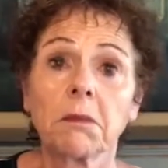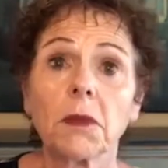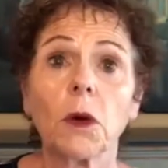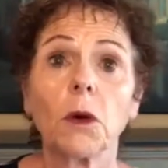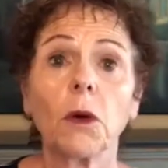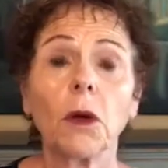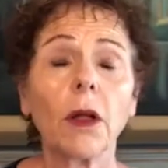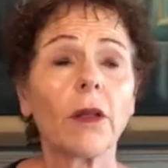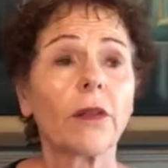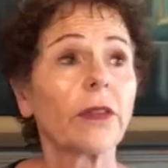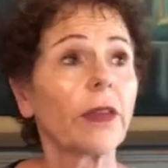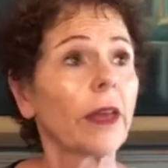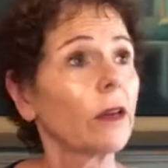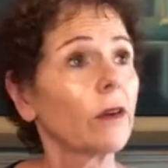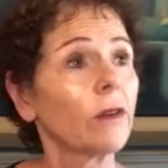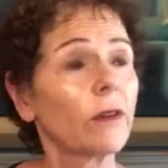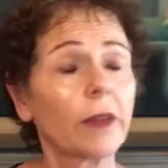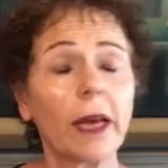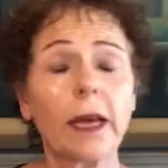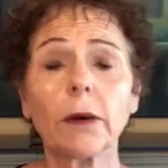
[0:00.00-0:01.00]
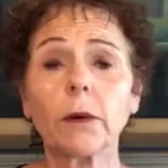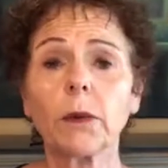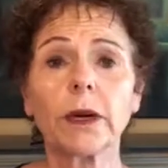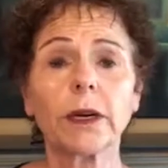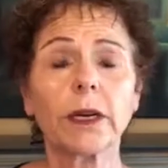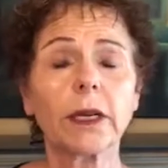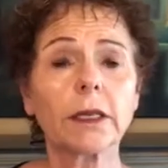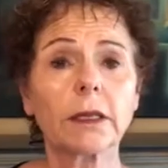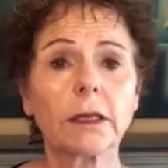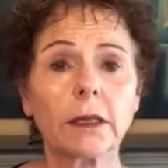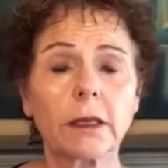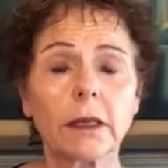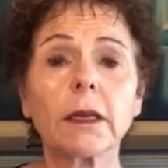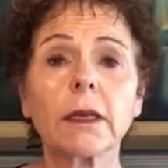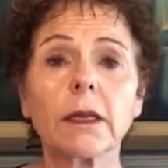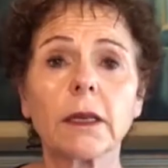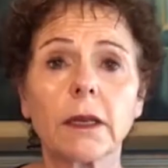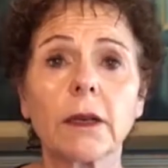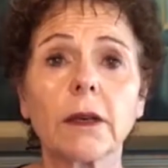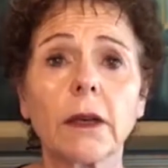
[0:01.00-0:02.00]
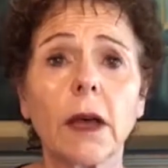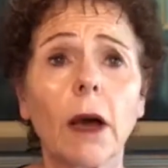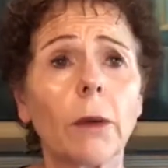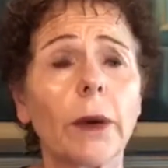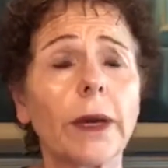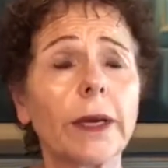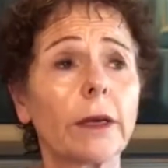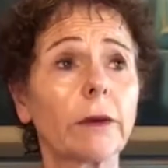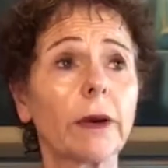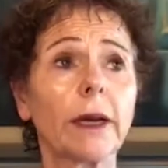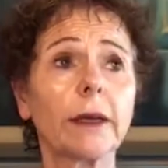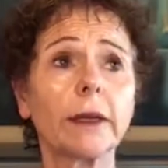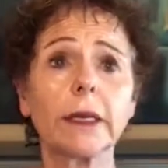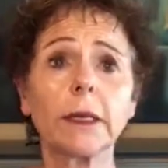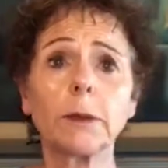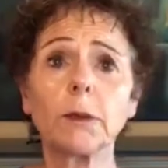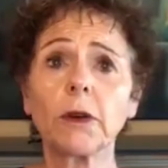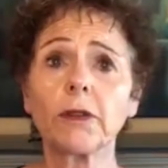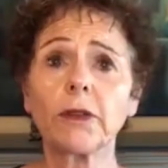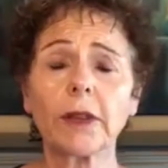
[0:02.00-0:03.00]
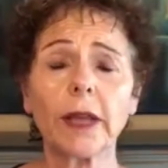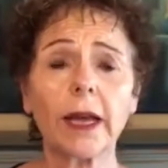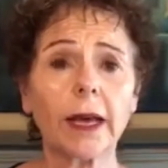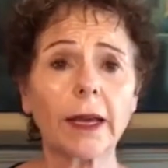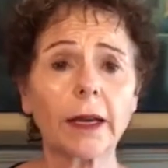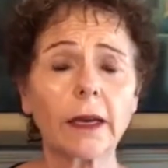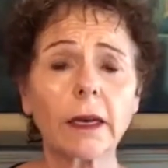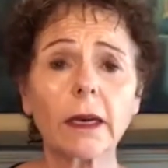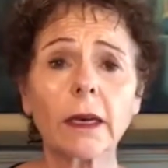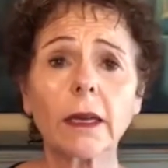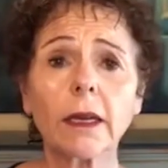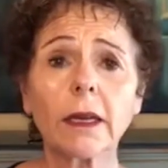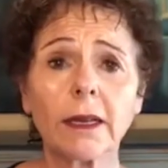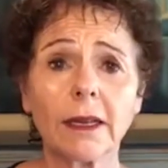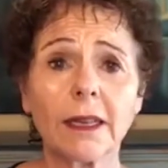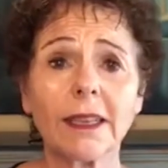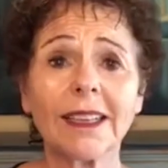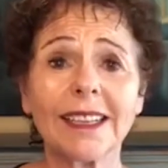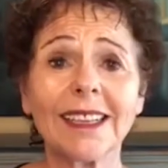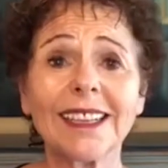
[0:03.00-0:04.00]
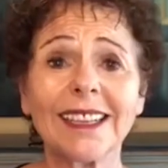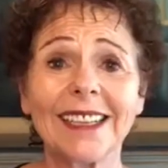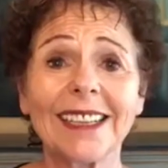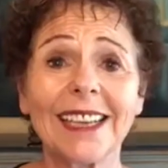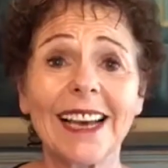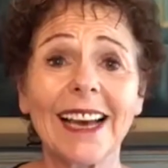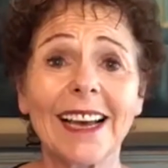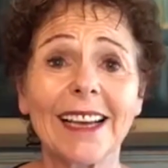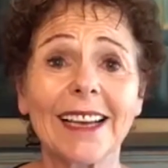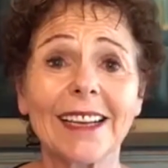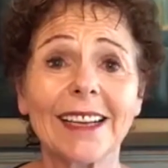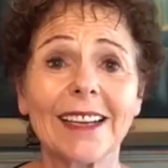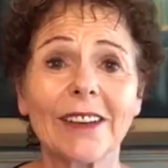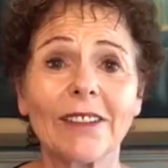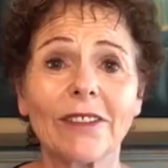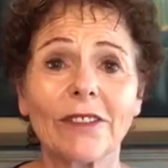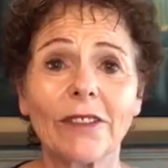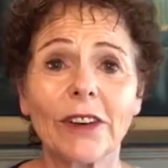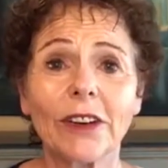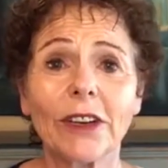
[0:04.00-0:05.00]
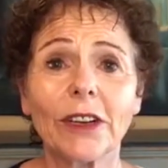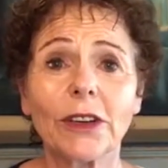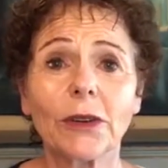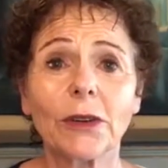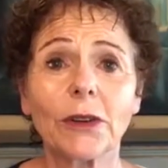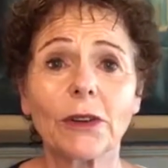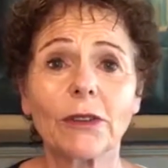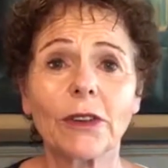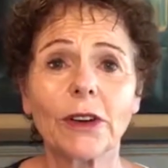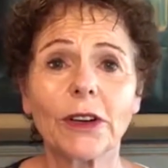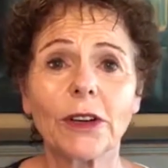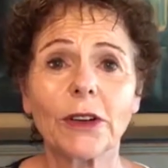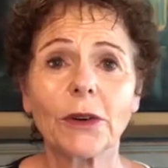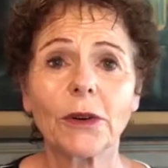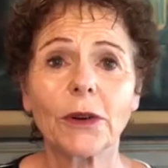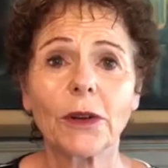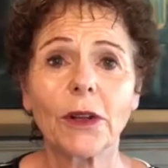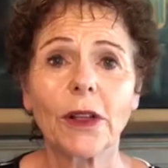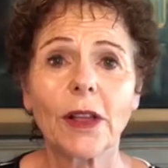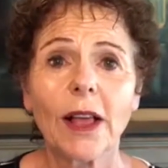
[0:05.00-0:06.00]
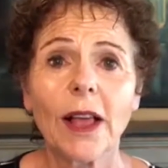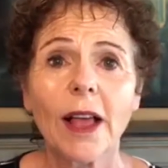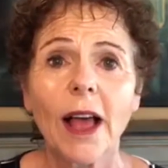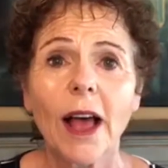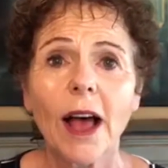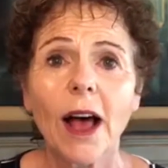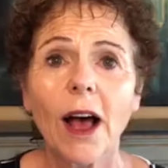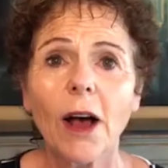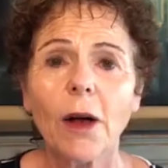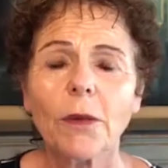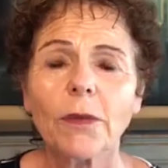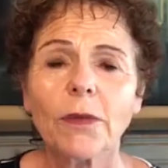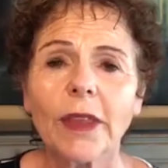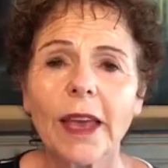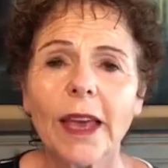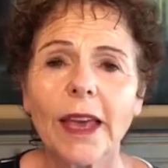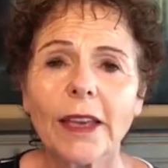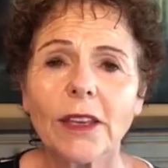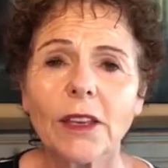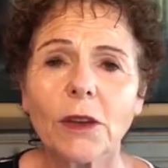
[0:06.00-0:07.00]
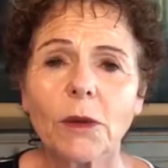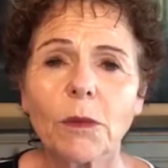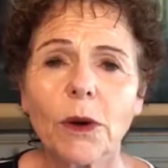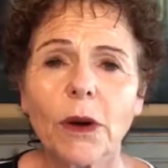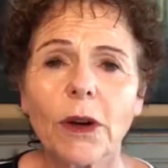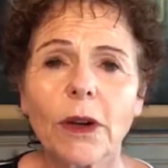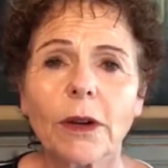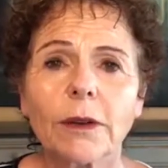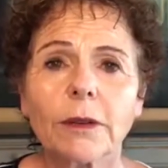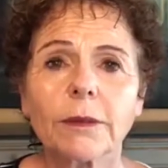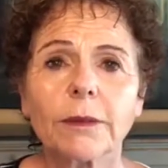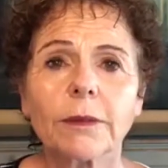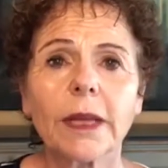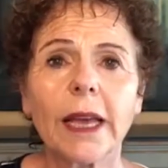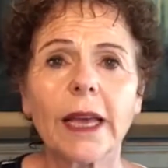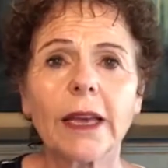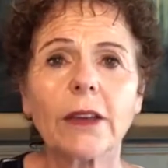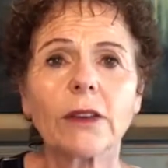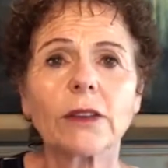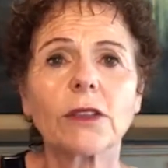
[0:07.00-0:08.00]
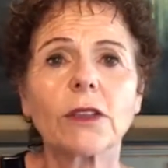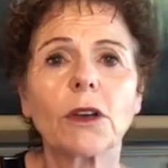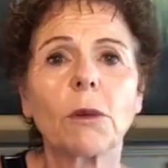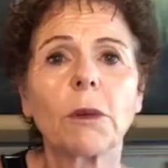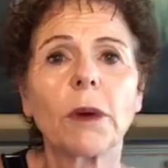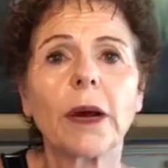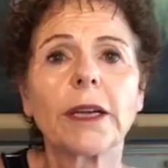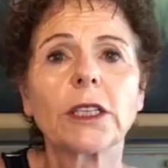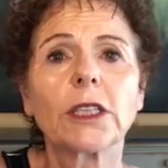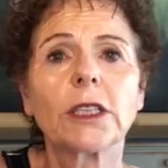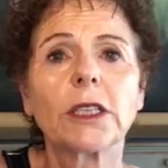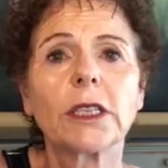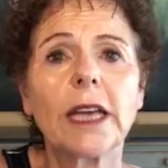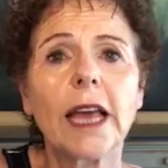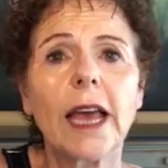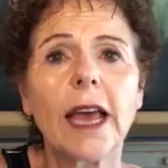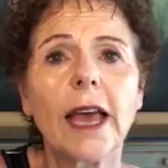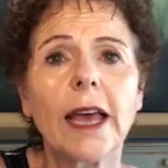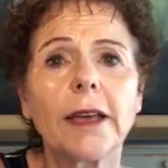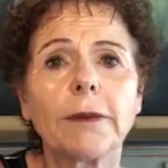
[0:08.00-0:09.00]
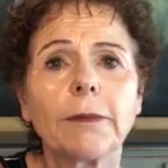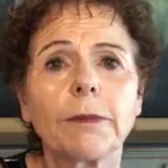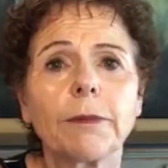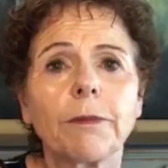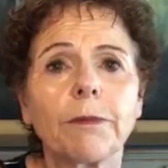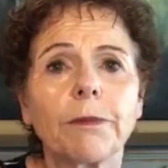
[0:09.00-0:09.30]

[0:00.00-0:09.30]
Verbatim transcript: Cool, thank you for that awareness. Not waiting around anymore for that. yeah, very cool, very cool. Oh, thank you, Brooke. Thank you so much. Yay,